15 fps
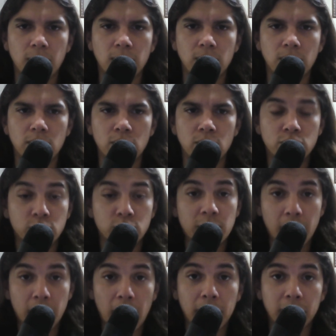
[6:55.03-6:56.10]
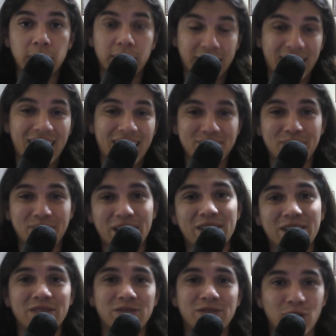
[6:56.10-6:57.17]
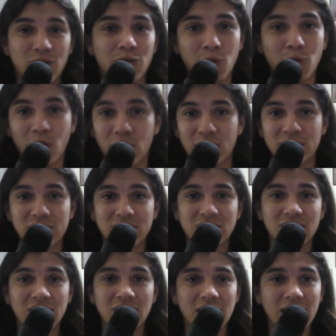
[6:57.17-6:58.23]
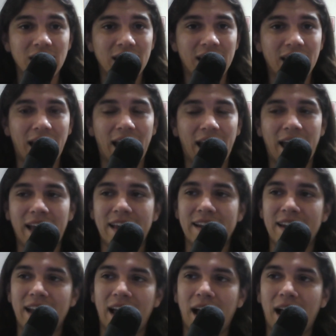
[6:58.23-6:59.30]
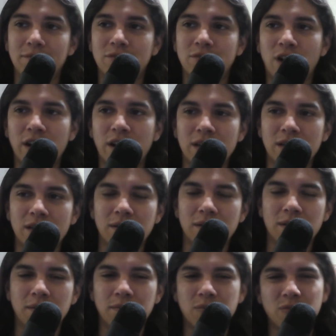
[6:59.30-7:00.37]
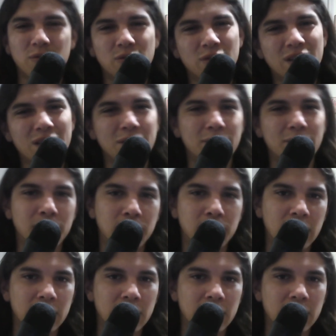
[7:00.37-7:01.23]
remembered, again, better for worse. And I'm trying to really pick